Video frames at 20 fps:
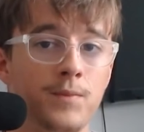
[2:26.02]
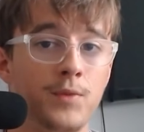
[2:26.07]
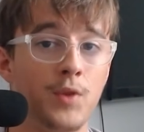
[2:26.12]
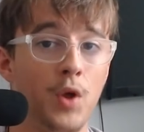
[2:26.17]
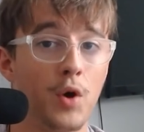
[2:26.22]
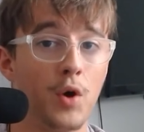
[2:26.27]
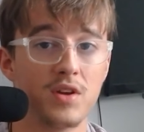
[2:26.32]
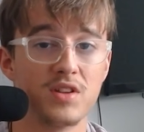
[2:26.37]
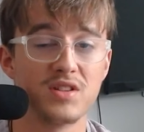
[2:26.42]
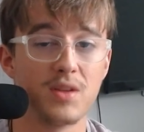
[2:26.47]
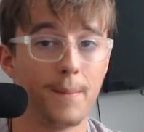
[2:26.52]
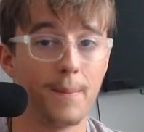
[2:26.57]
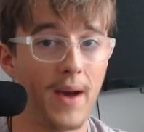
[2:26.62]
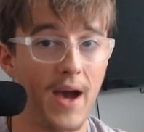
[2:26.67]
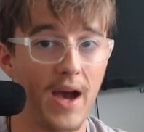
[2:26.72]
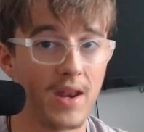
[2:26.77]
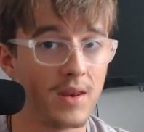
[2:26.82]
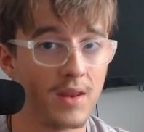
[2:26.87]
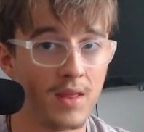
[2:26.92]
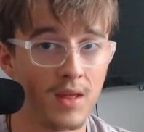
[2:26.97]
Notice a
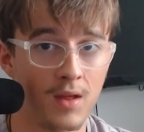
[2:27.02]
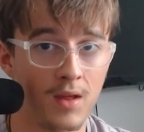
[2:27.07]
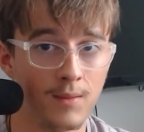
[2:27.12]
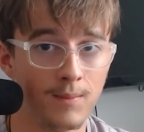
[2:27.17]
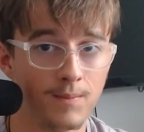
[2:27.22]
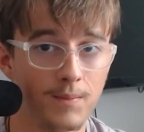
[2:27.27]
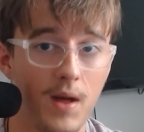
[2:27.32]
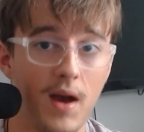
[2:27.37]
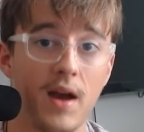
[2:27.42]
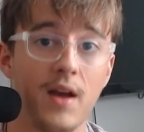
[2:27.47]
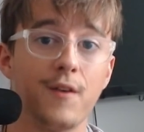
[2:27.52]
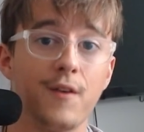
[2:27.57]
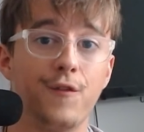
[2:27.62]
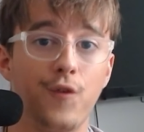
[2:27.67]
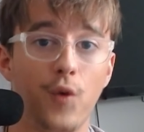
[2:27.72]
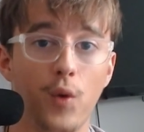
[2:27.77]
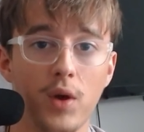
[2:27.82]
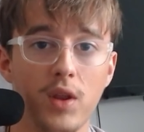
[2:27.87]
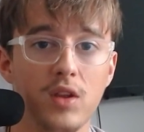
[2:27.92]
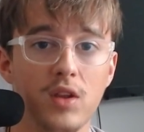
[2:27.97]
pattern here? I
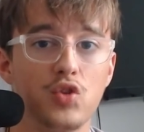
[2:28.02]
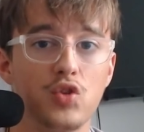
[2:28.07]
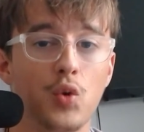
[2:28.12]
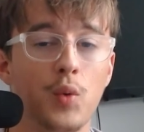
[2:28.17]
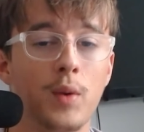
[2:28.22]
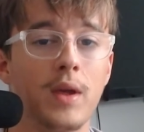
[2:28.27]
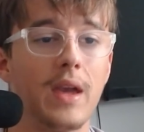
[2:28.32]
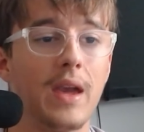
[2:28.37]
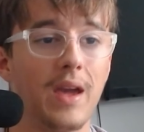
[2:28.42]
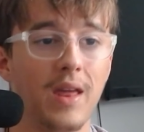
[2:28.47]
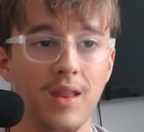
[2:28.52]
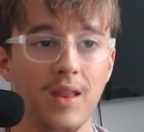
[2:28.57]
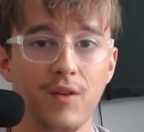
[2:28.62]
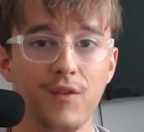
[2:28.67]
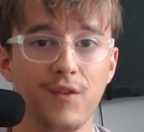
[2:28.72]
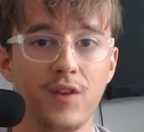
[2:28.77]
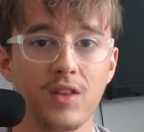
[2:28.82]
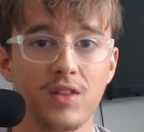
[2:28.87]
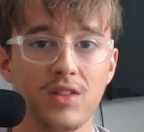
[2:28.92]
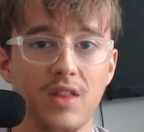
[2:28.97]
avoided doing
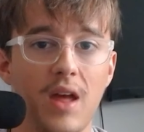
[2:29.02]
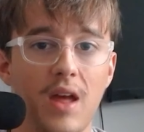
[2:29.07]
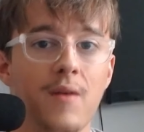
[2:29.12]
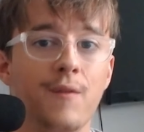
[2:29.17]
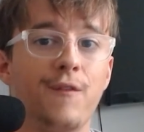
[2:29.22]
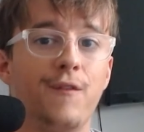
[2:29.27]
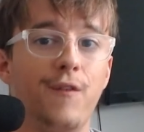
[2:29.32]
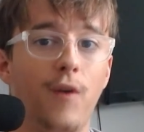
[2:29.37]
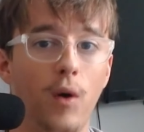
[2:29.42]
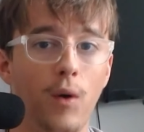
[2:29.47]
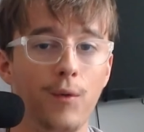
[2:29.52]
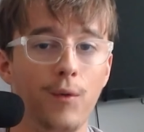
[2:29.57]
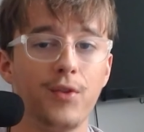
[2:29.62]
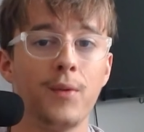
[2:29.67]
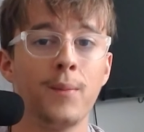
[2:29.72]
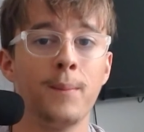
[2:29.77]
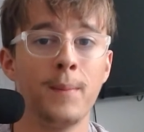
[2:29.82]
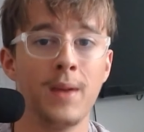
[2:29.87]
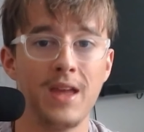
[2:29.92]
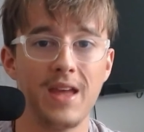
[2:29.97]
anything that involved
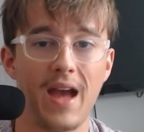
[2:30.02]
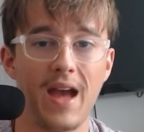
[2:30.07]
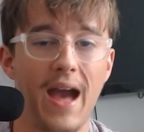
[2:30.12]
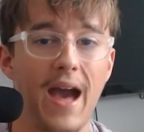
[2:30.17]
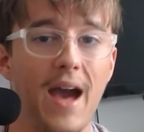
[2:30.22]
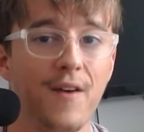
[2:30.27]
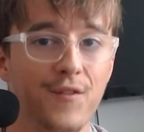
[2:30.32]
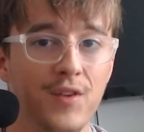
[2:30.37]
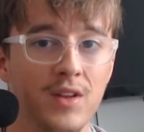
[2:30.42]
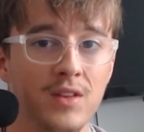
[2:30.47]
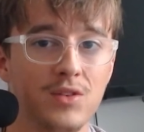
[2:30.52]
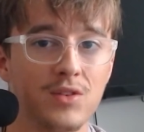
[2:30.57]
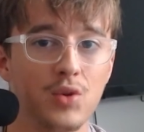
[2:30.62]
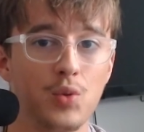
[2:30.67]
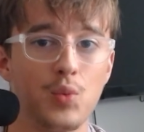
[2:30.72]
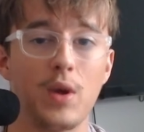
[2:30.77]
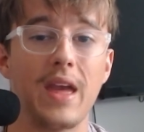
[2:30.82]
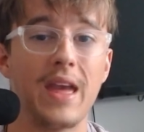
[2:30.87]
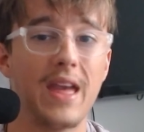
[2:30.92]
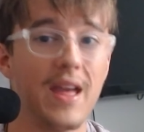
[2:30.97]
me having
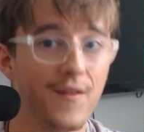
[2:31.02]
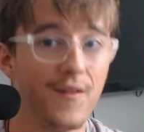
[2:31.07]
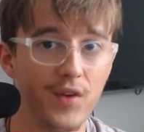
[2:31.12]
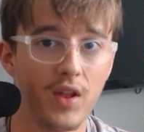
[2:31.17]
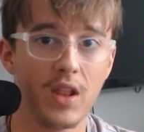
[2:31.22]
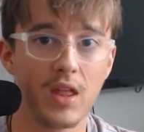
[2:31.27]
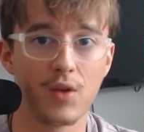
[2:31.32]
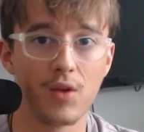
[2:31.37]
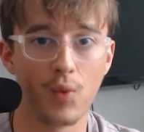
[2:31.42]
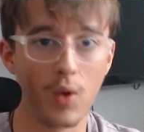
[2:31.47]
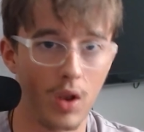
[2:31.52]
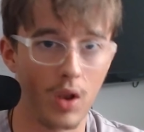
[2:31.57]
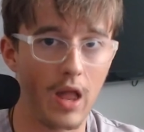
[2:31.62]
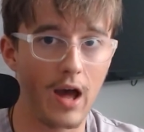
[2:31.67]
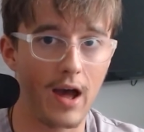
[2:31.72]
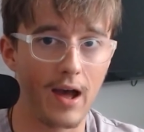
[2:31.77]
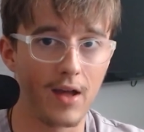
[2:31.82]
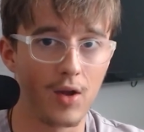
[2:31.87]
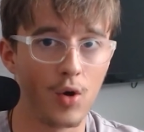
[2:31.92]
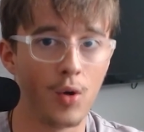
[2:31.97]
to heavily
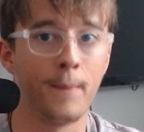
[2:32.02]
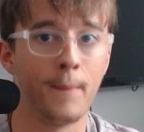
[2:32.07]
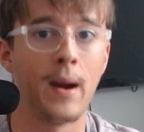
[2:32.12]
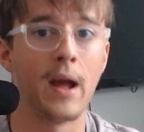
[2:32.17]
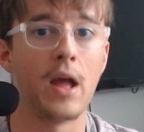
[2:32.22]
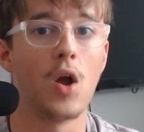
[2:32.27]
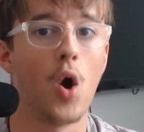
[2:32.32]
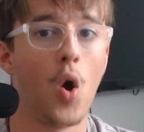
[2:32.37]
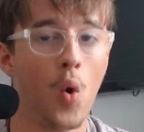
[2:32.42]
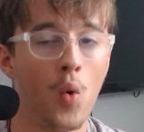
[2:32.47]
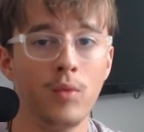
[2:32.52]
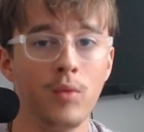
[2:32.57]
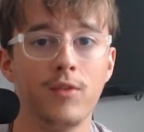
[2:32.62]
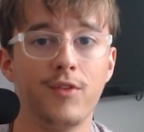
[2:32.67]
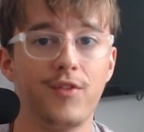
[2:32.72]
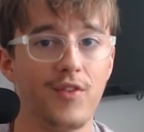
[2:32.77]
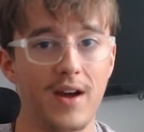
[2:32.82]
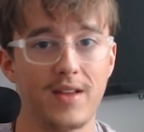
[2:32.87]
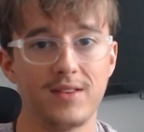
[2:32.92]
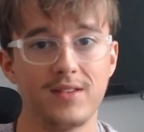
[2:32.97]
rely on my own
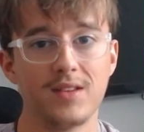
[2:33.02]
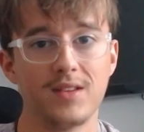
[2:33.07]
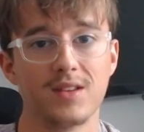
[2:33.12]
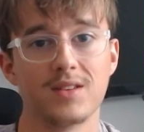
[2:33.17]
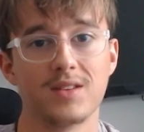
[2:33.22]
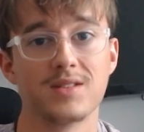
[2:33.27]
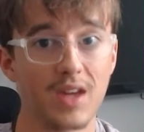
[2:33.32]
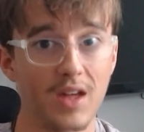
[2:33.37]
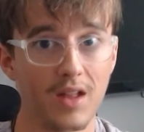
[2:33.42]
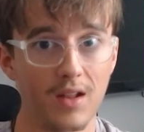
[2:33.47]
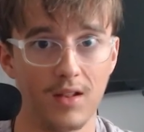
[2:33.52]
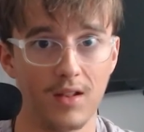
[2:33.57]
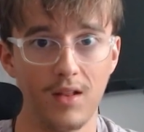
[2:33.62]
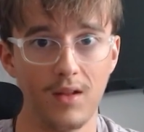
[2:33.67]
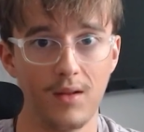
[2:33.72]
fighting skill.